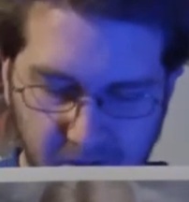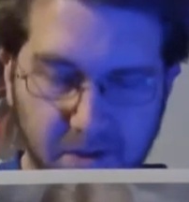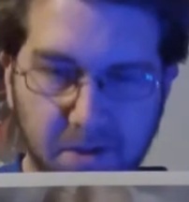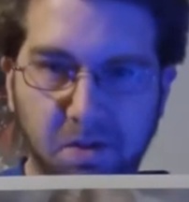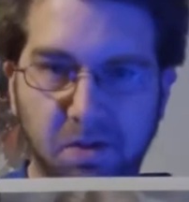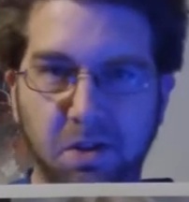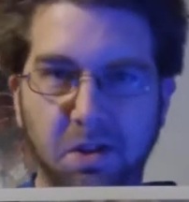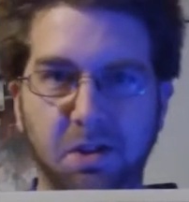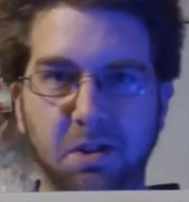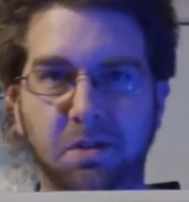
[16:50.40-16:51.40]
And this is
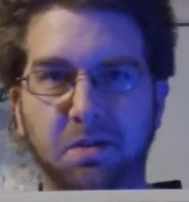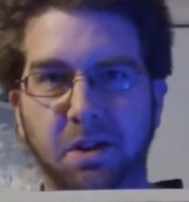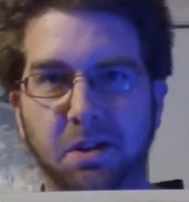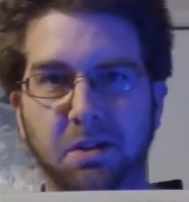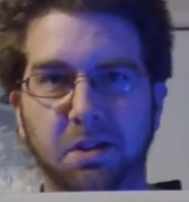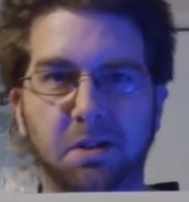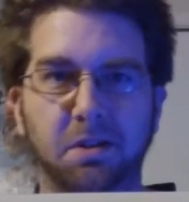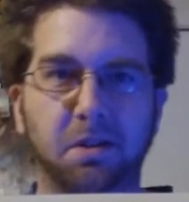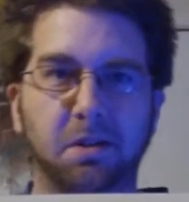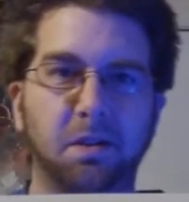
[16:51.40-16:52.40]
the Stan
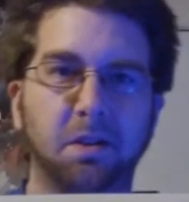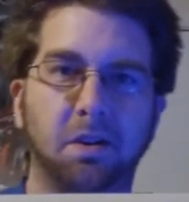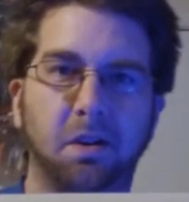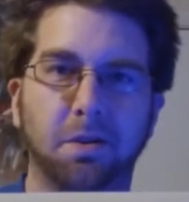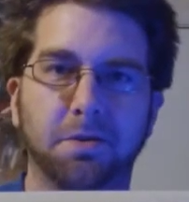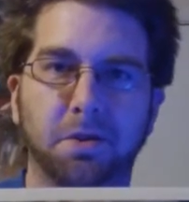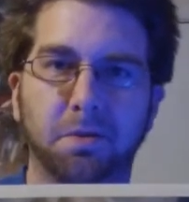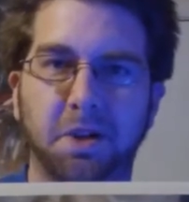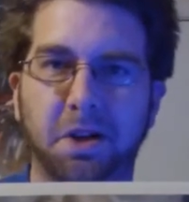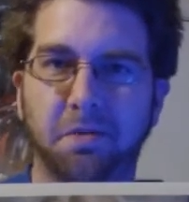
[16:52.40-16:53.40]
Lee
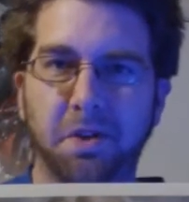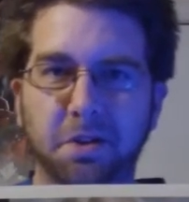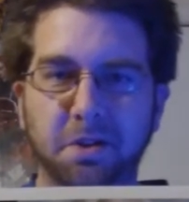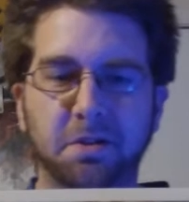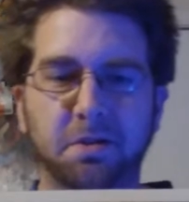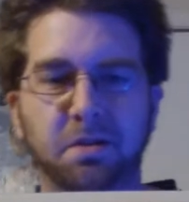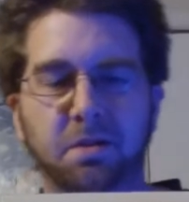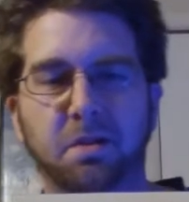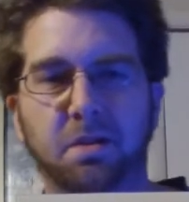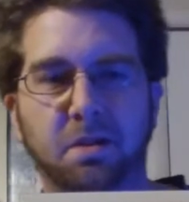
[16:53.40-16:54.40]
Artgerm Lau variant.
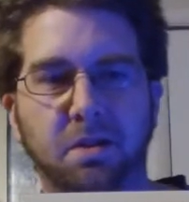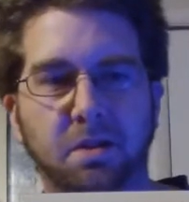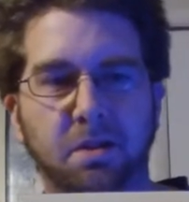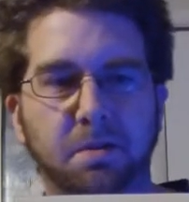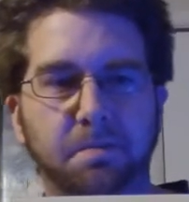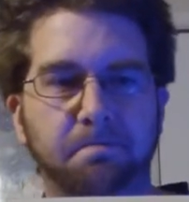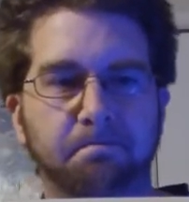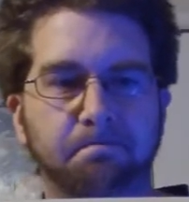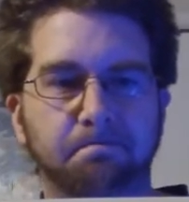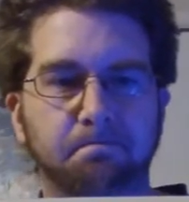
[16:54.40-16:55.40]
I
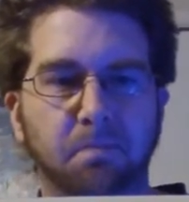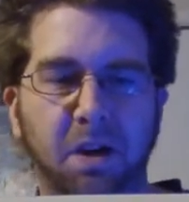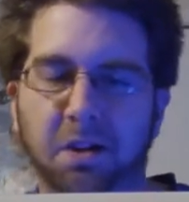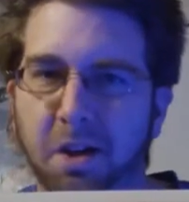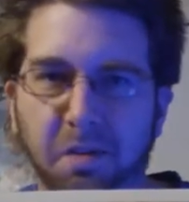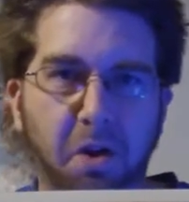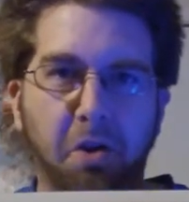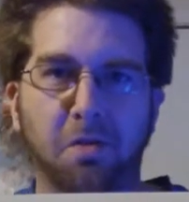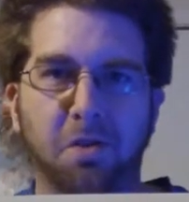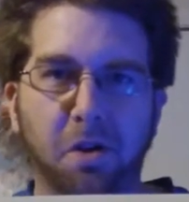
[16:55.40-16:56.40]
love the
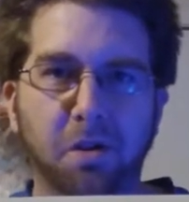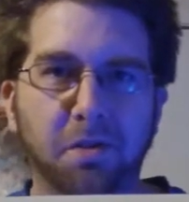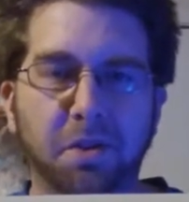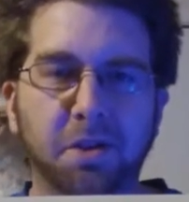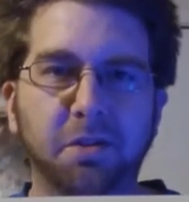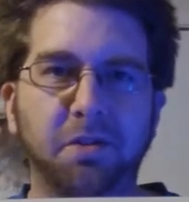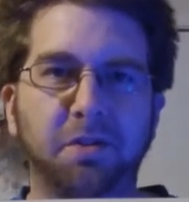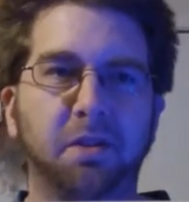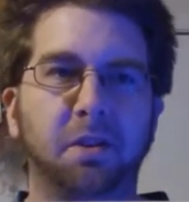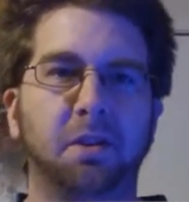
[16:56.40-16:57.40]
cover art for
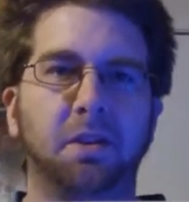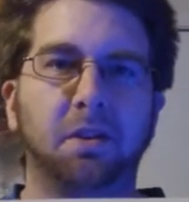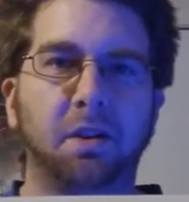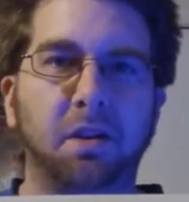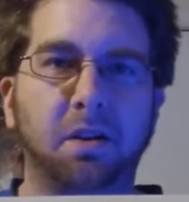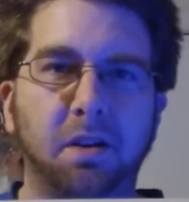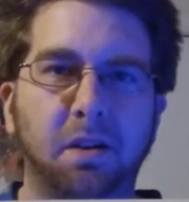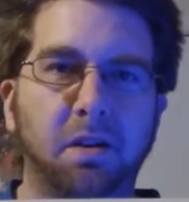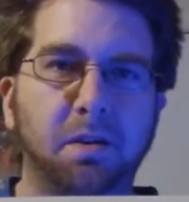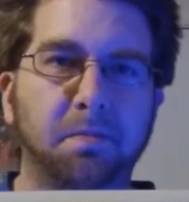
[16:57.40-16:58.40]
this.
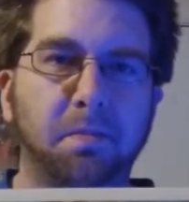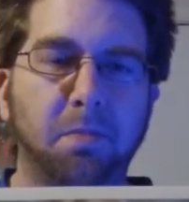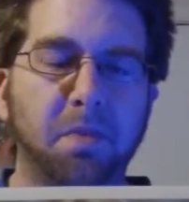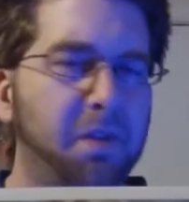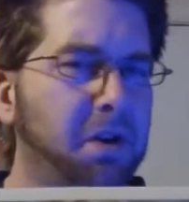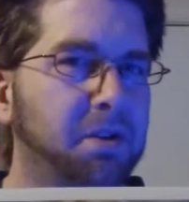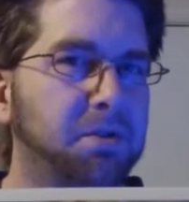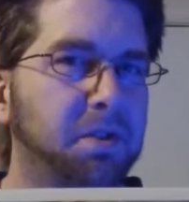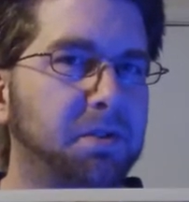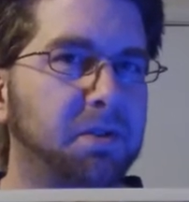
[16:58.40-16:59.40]
I'm very
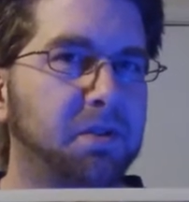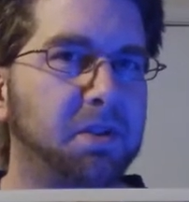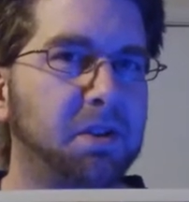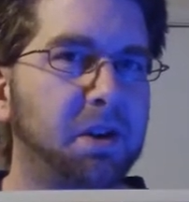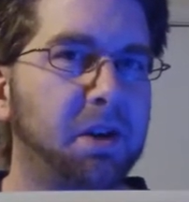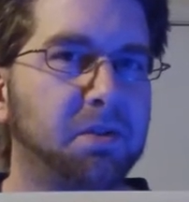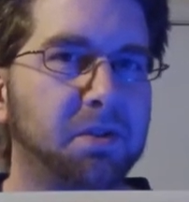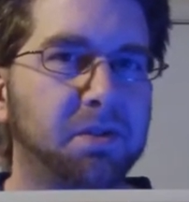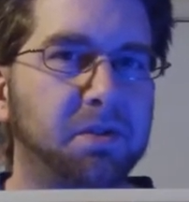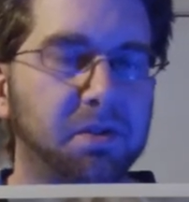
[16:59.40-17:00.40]
interested to see how
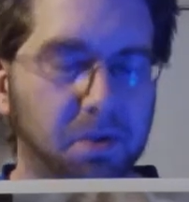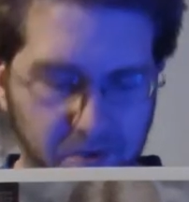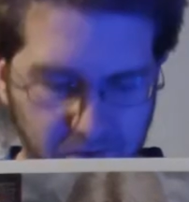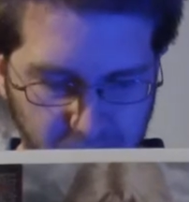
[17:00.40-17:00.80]
this is going